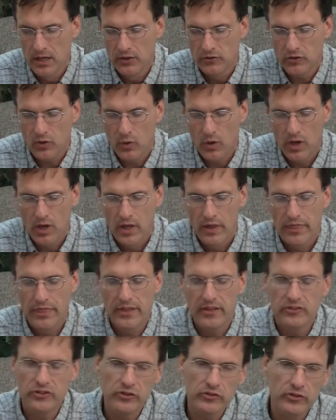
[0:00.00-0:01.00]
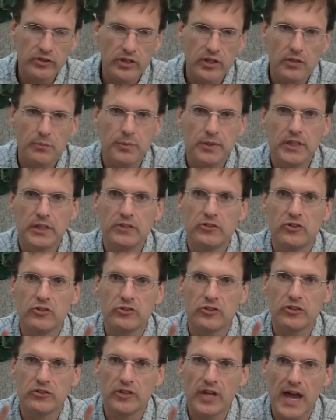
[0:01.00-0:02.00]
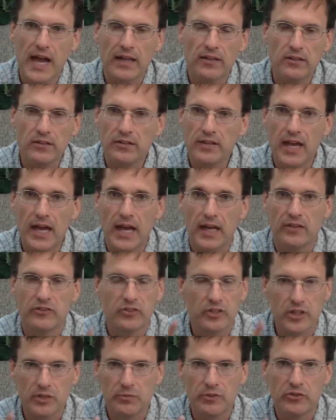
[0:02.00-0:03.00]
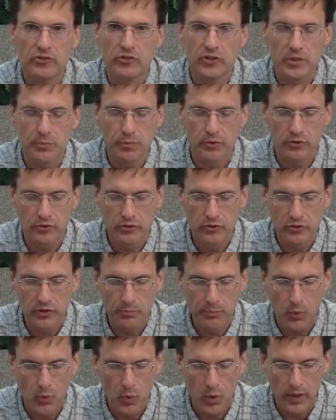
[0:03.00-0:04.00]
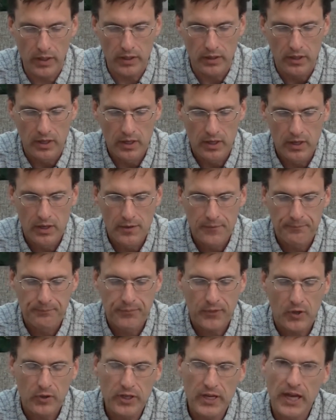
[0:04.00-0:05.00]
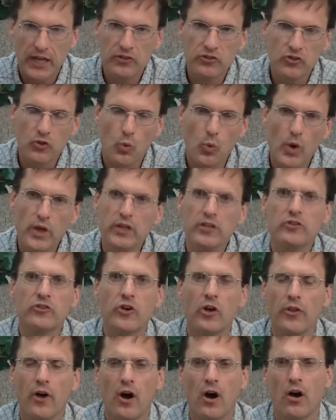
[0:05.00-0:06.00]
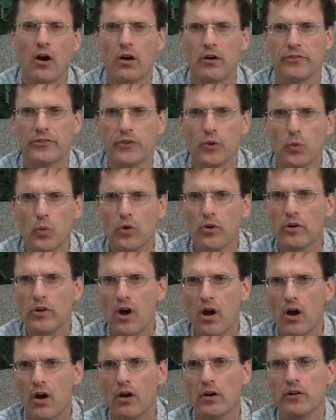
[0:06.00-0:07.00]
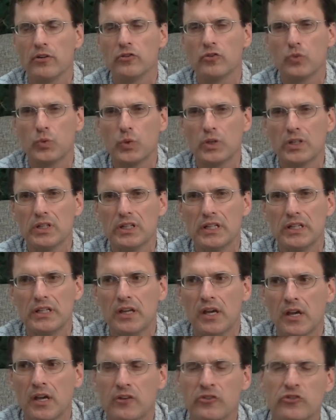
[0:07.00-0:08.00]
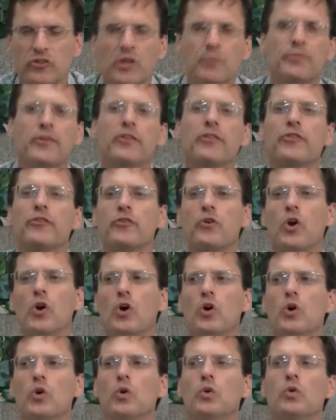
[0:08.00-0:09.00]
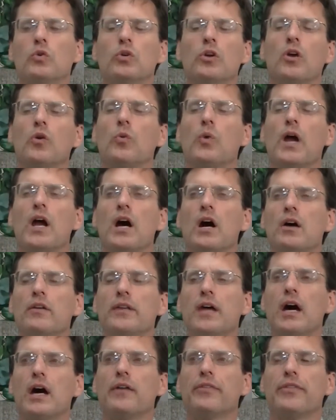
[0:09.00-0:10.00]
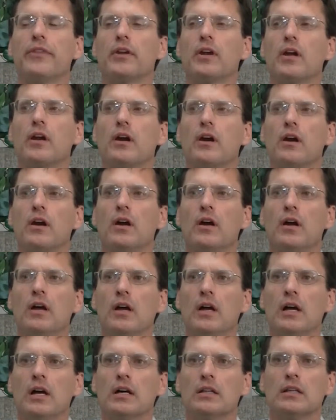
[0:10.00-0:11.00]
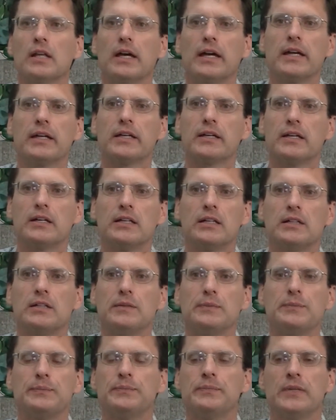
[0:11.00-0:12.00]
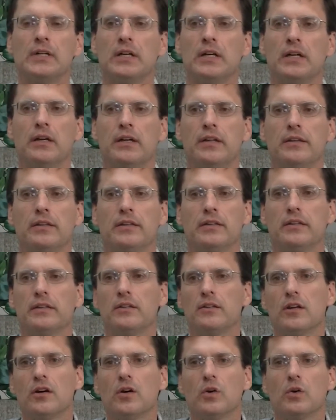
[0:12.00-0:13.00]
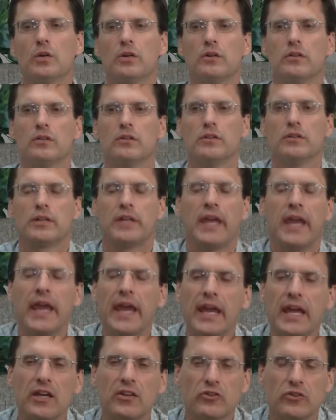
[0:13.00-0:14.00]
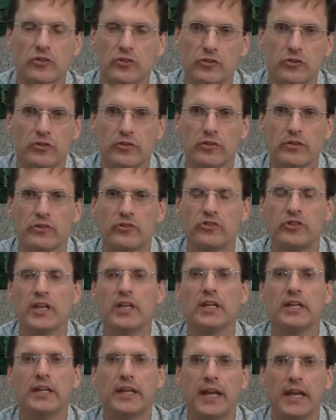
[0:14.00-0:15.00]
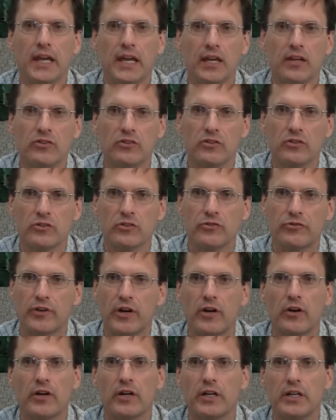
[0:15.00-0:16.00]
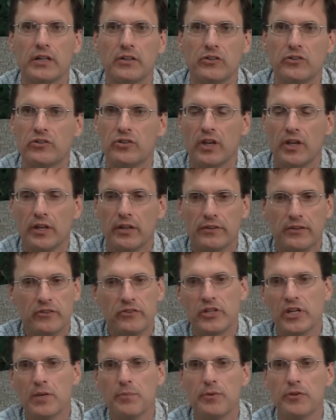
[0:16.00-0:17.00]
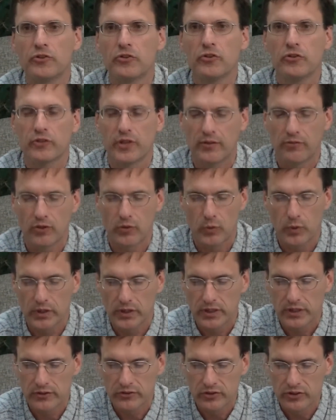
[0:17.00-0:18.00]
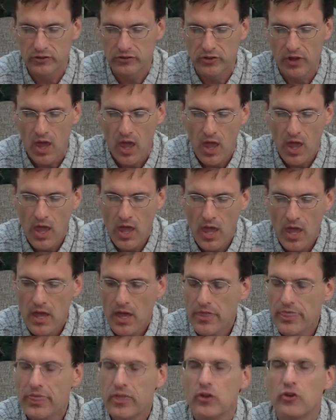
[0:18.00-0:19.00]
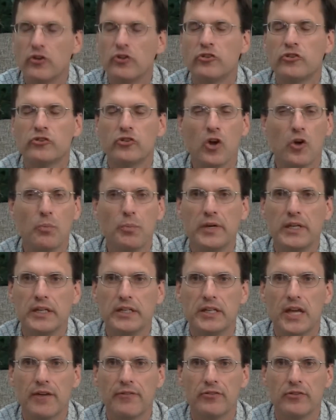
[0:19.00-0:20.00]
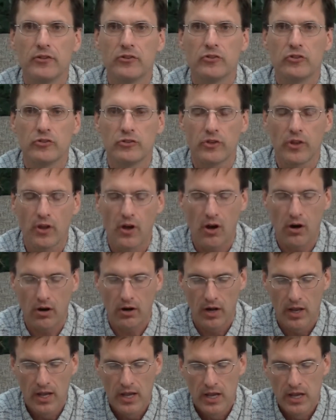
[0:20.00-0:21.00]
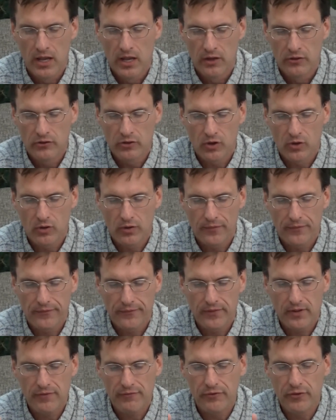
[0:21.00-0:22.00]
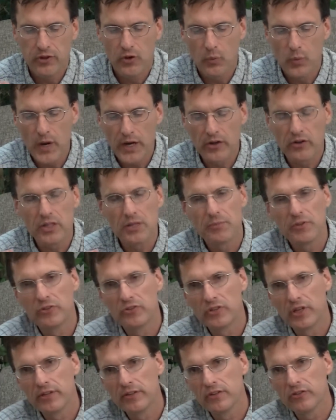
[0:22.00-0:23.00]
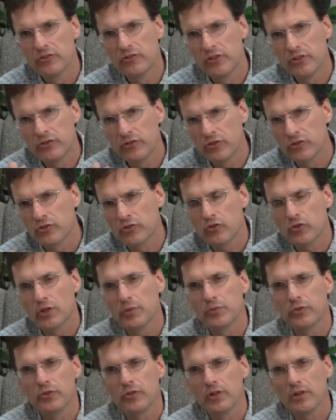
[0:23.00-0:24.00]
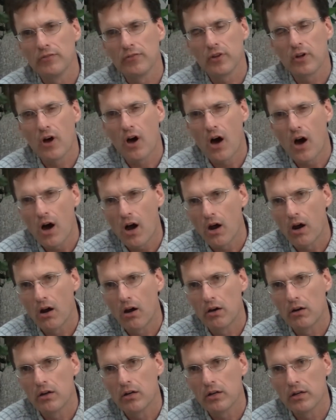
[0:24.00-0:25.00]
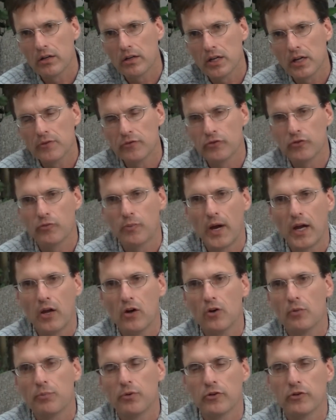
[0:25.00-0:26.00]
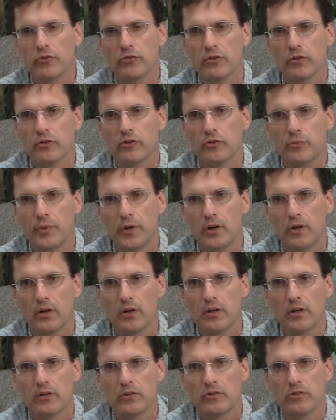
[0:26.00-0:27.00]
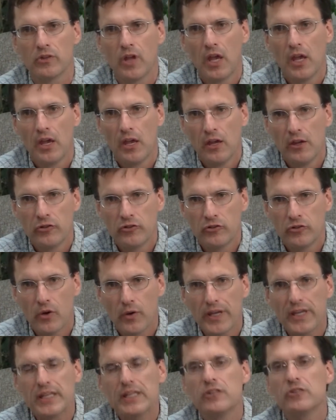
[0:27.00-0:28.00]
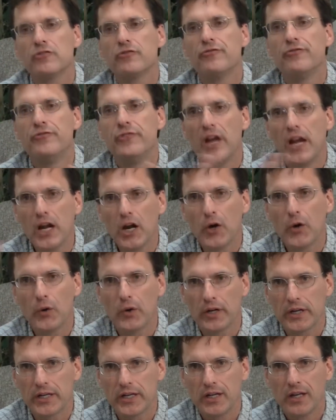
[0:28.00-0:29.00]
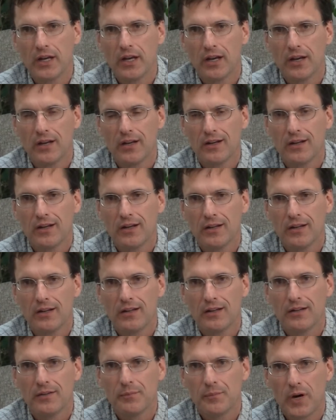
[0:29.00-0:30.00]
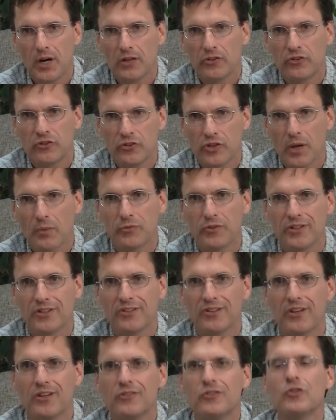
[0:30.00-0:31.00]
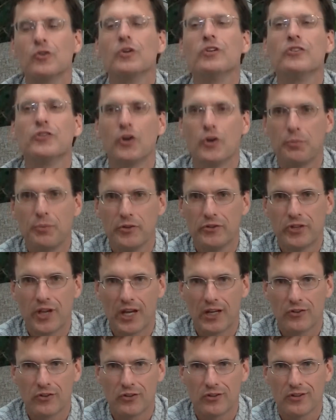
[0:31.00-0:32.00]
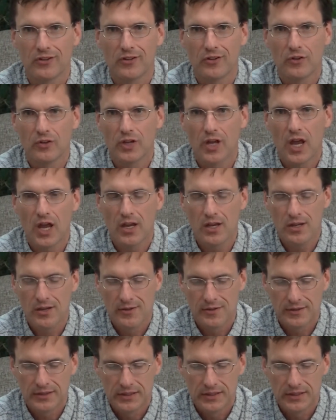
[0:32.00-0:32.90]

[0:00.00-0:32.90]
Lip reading: So this is going to be just exactly that. It's going to be simple and to the point. Okay, so what is the heart? The word heart is really something thrown around out there like, you know, Kansas. The state of Kansas varies the temperatures every week. It's just, there's so many definitions of the heart. So for the record, let me say this. This description of the heart comes from my own personal experience. So it is very much subject to interpretation, okay?